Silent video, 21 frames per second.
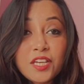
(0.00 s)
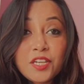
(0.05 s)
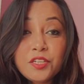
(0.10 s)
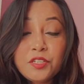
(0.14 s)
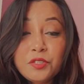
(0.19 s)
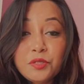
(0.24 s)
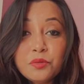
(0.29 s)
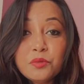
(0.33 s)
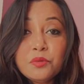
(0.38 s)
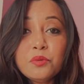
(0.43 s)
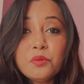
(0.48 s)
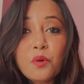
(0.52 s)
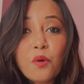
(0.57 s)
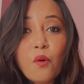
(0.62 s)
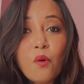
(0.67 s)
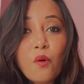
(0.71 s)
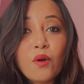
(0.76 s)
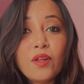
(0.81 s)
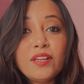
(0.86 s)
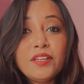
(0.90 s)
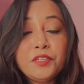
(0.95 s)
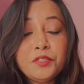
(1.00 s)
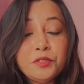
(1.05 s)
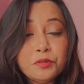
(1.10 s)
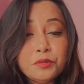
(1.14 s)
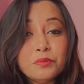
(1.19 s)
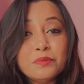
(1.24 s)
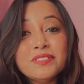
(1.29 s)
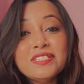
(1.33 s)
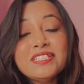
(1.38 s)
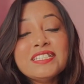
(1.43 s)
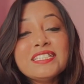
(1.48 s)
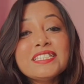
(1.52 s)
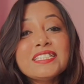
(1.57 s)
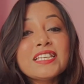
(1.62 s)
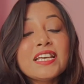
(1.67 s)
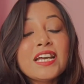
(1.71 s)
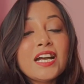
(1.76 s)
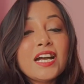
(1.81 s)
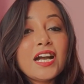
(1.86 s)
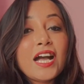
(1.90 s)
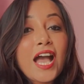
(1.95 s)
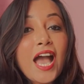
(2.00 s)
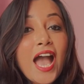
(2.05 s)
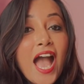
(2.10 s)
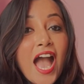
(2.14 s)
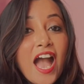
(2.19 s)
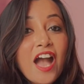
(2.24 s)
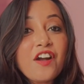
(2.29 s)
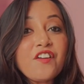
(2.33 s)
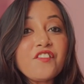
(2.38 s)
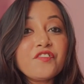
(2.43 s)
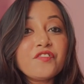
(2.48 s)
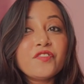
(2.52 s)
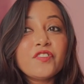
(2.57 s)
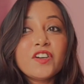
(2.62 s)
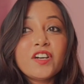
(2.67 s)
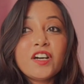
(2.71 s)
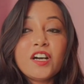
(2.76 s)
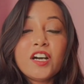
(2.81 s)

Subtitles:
You all humans have